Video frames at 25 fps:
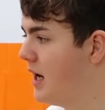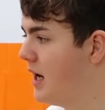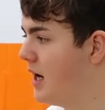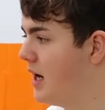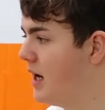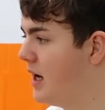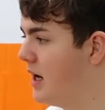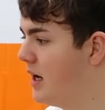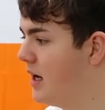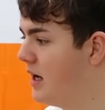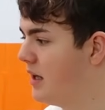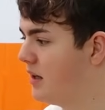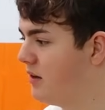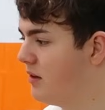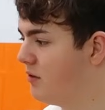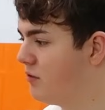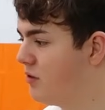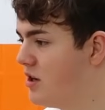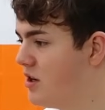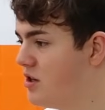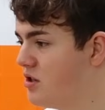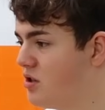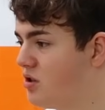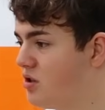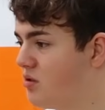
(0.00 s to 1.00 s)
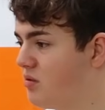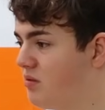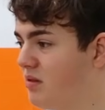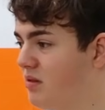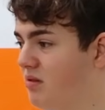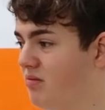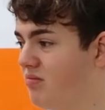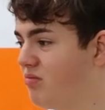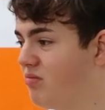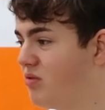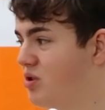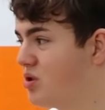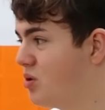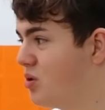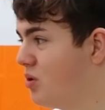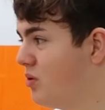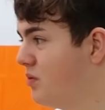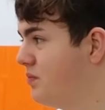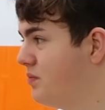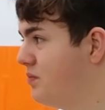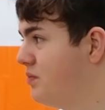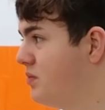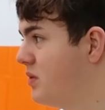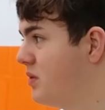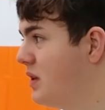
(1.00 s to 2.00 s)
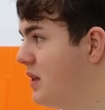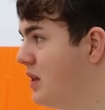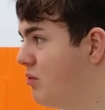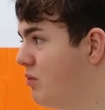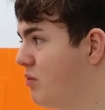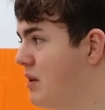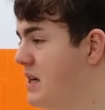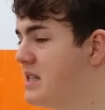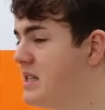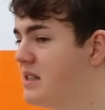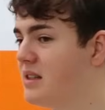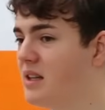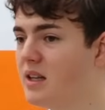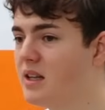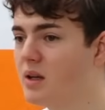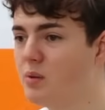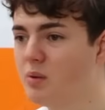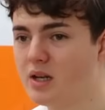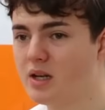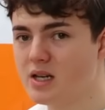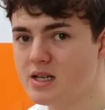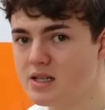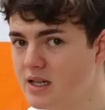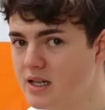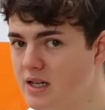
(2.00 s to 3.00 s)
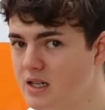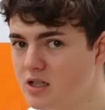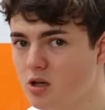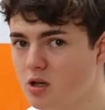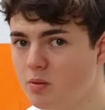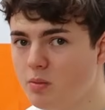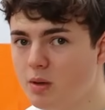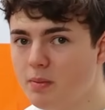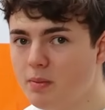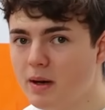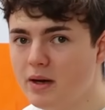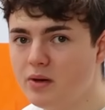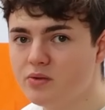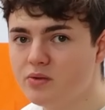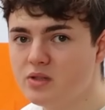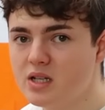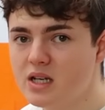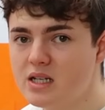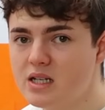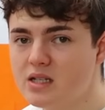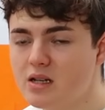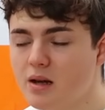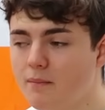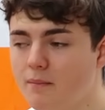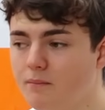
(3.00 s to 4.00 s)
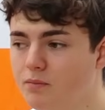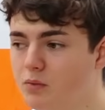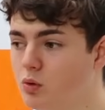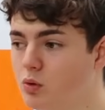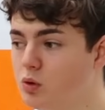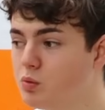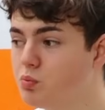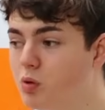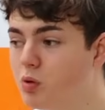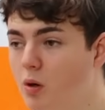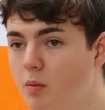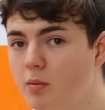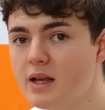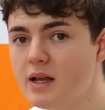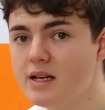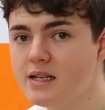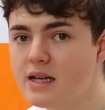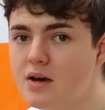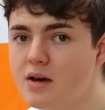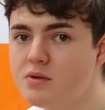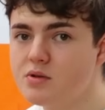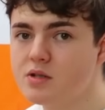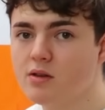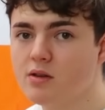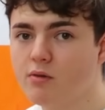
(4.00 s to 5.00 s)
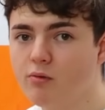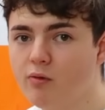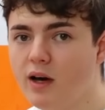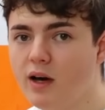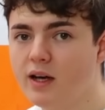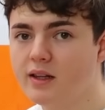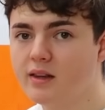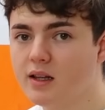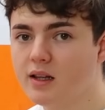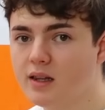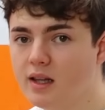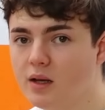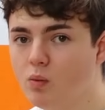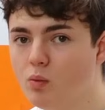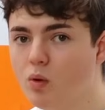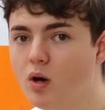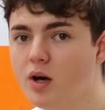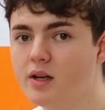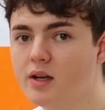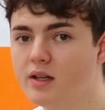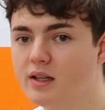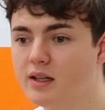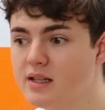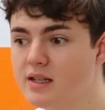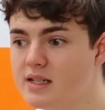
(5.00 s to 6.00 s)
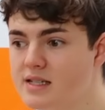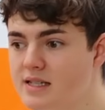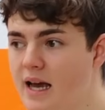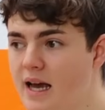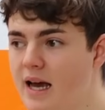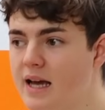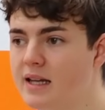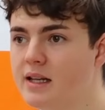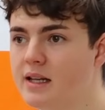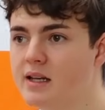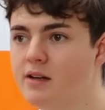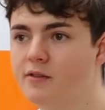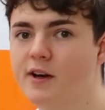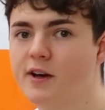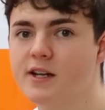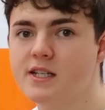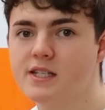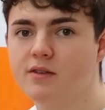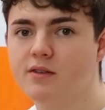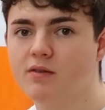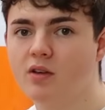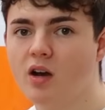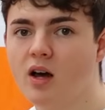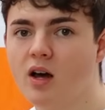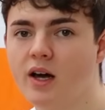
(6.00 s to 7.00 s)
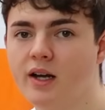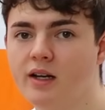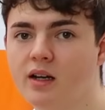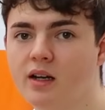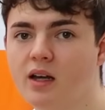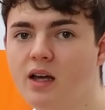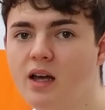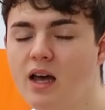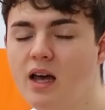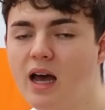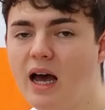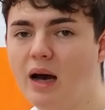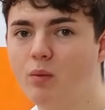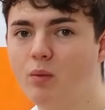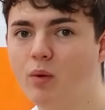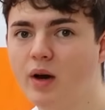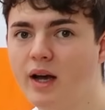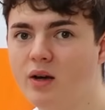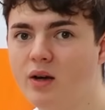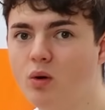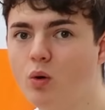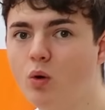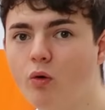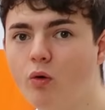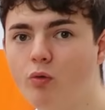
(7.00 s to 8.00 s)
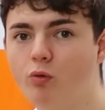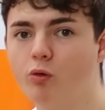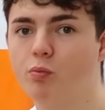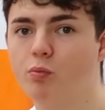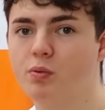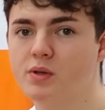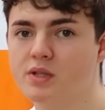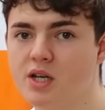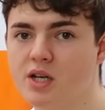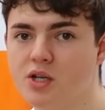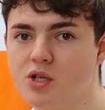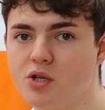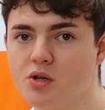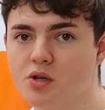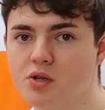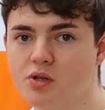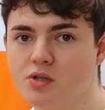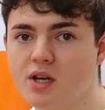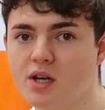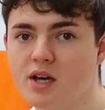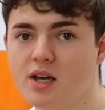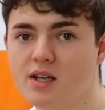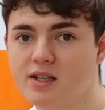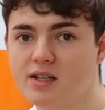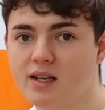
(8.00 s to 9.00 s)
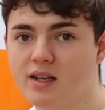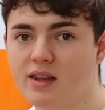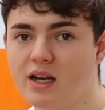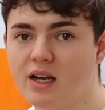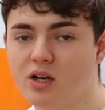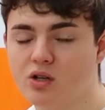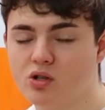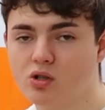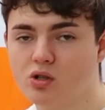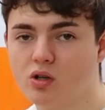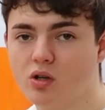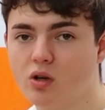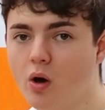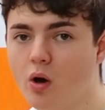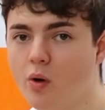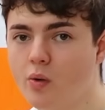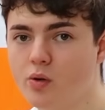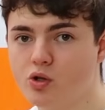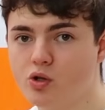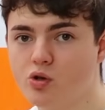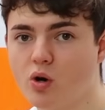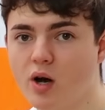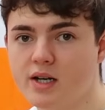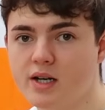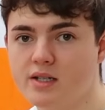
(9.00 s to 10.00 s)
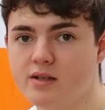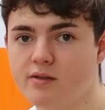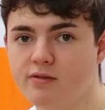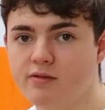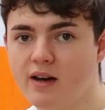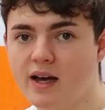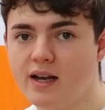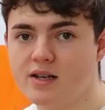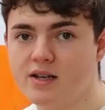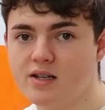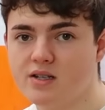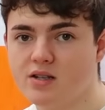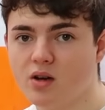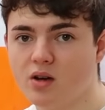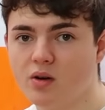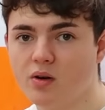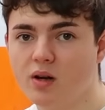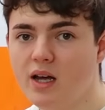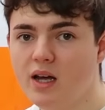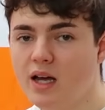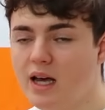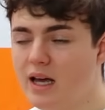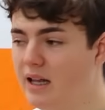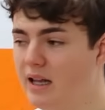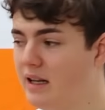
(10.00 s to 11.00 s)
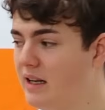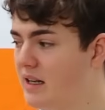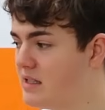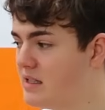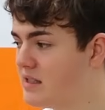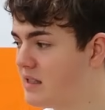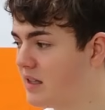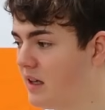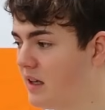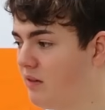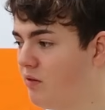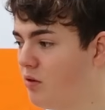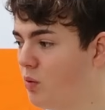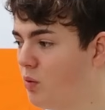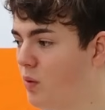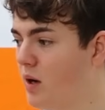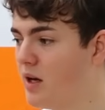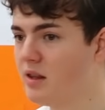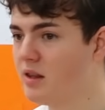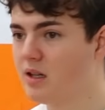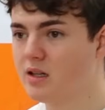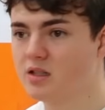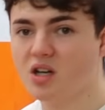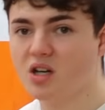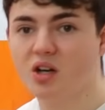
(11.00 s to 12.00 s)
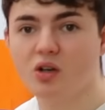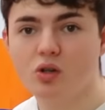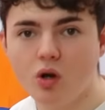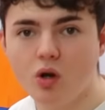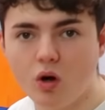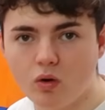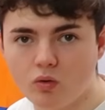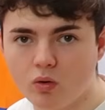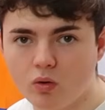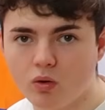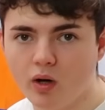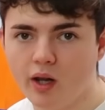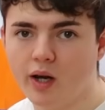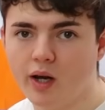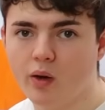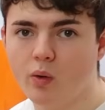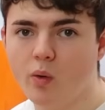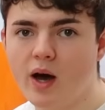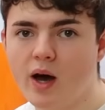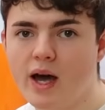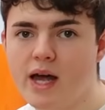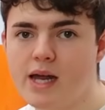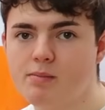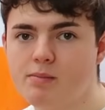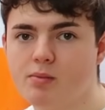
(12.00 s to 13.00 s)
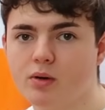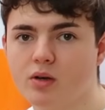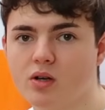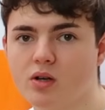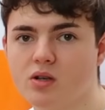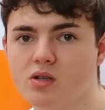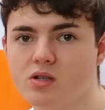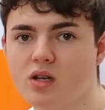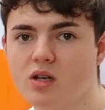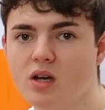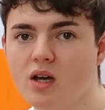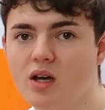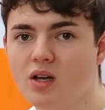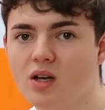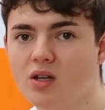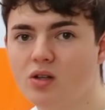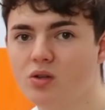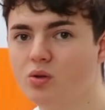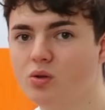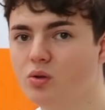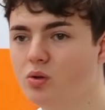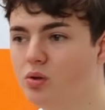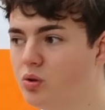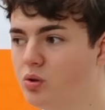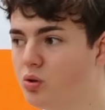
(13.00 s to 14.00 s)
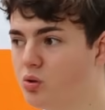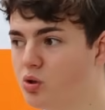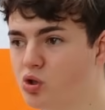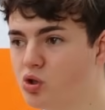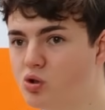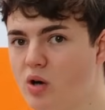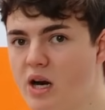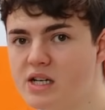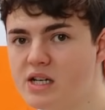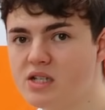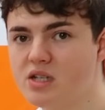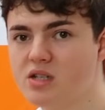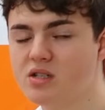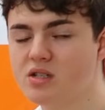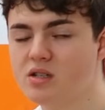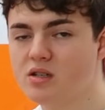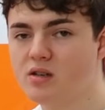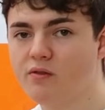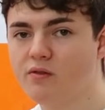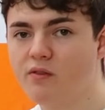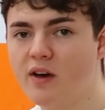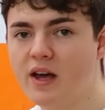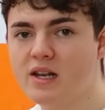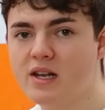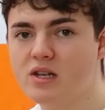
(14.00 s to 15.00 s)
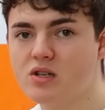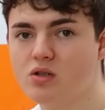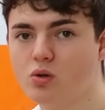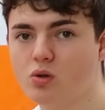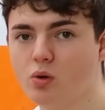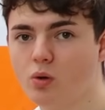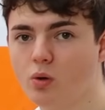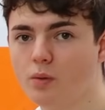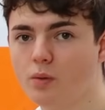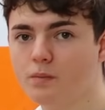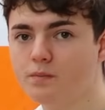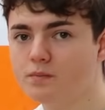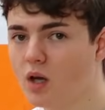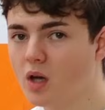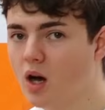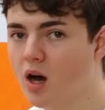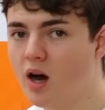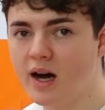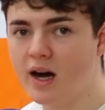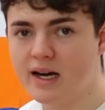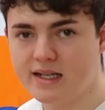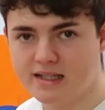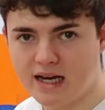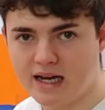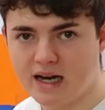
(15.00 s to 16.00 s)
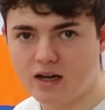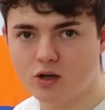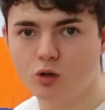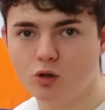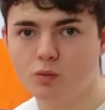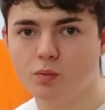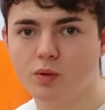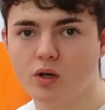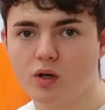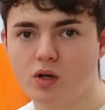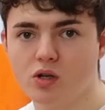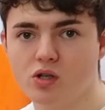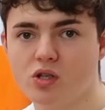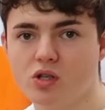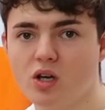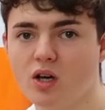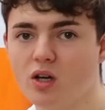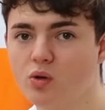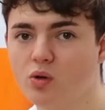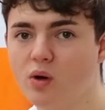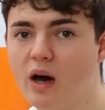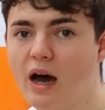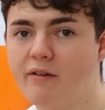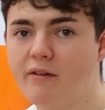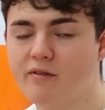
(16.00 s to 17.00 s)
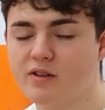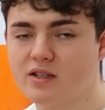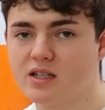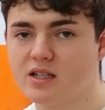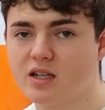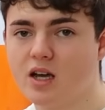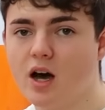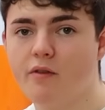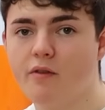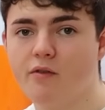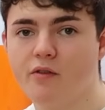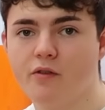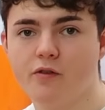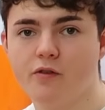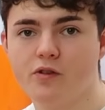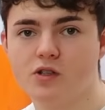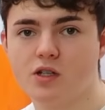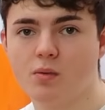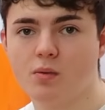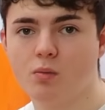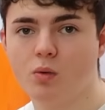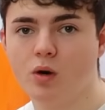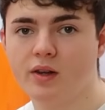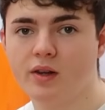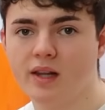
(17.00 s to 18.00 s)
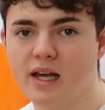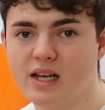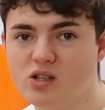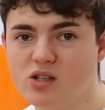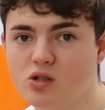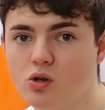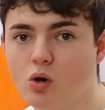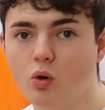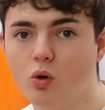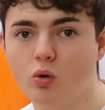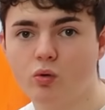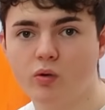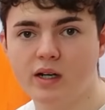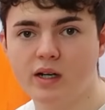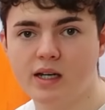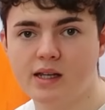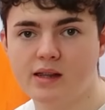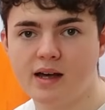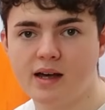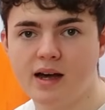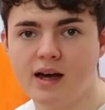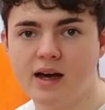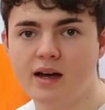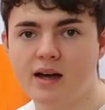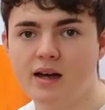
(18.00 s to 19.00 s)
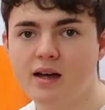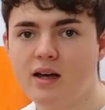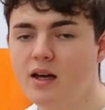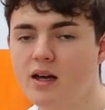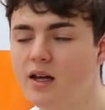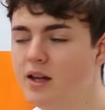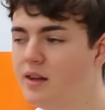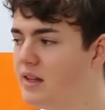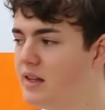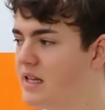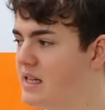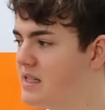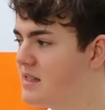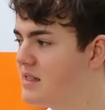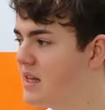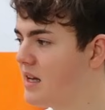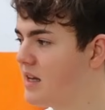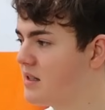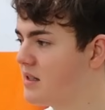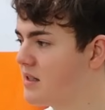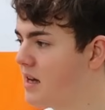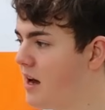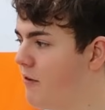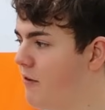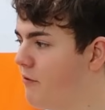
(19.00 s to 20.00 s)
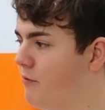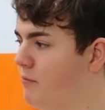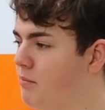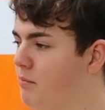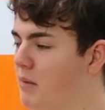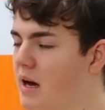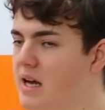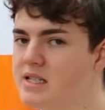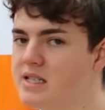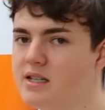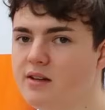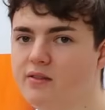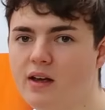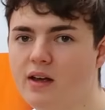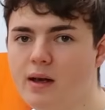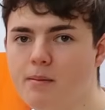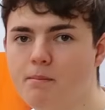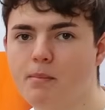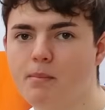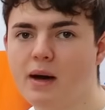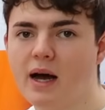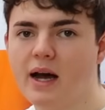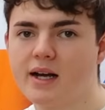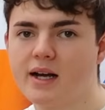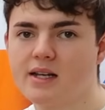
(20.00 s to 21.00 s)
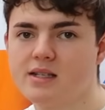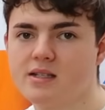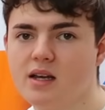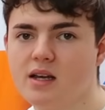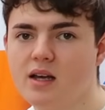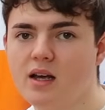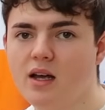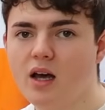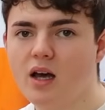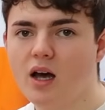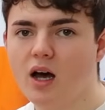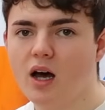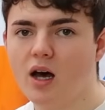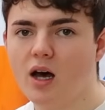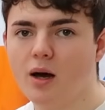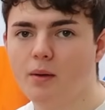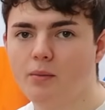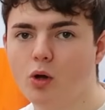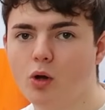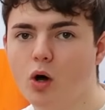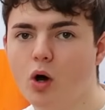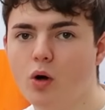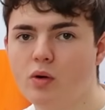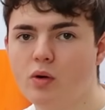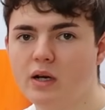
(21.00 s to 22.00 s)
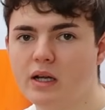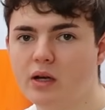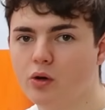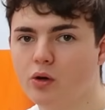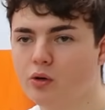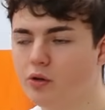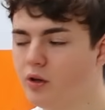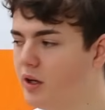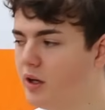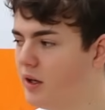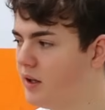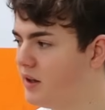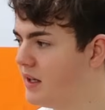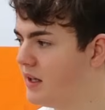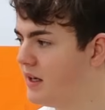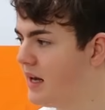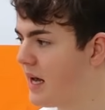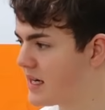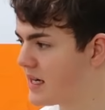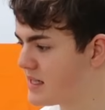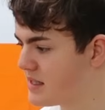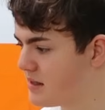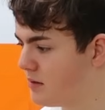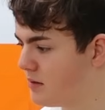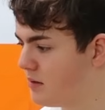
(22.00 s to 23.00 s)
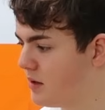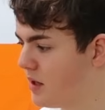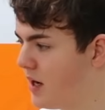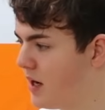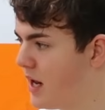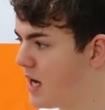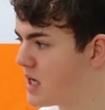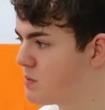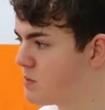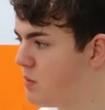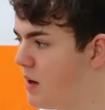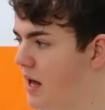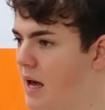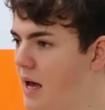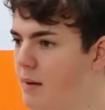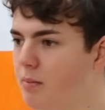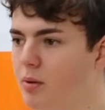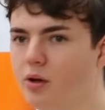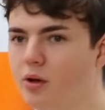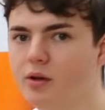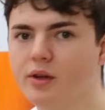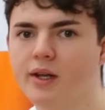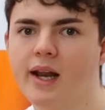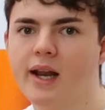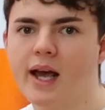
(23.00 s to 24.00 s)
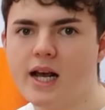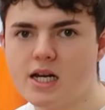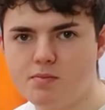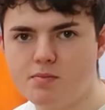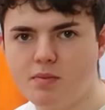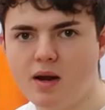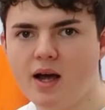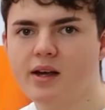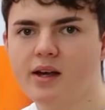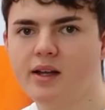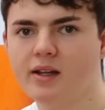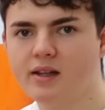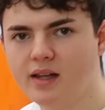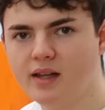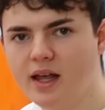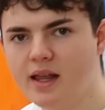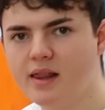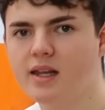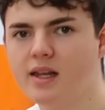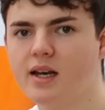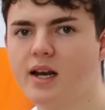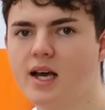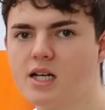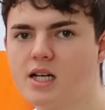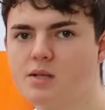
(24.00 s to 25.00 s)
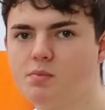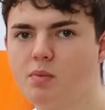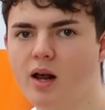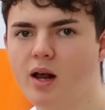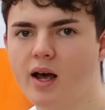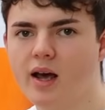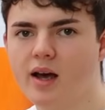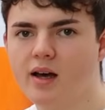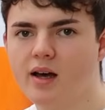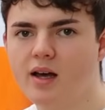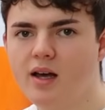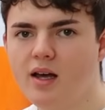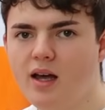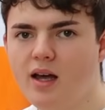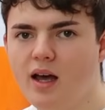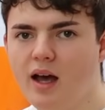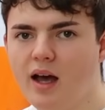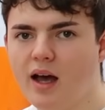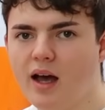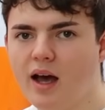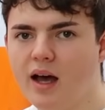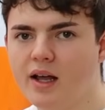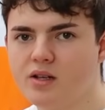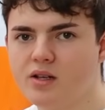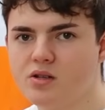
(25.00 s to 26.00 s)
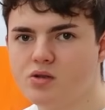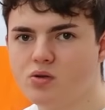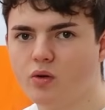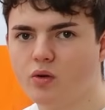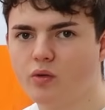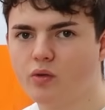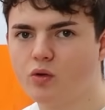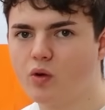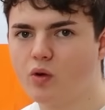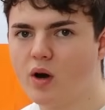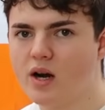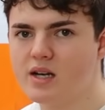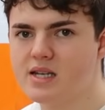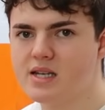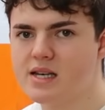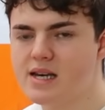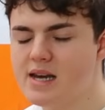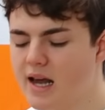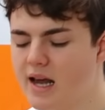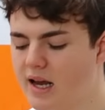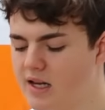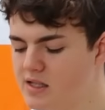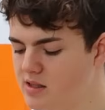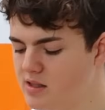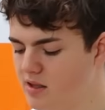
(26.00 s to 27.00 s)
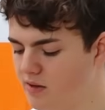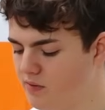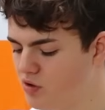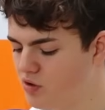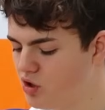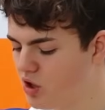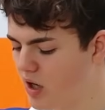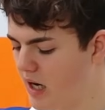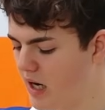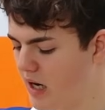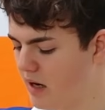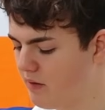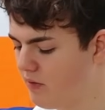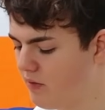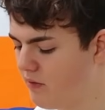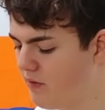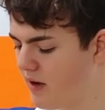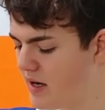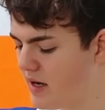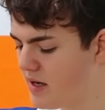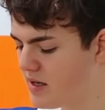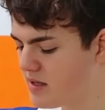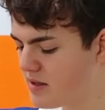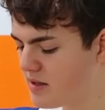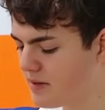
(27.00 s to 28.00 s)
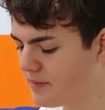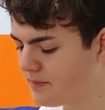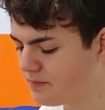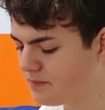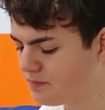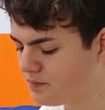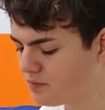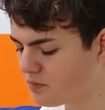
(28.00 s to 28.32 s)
The French, sort of, the reason that they were conceding so many penalties was probably down to the fact that they weren't set in the defensive line and were in awful positions to then go and try and defend. So it leads to giving away things like not rolling away because you're stretched as a defence, or a high tackle because you're having to cover for someone that's not already there. These things have massive impacts, not only on the next player, but the next player and then the next player, and sort of creates a negative chain of events.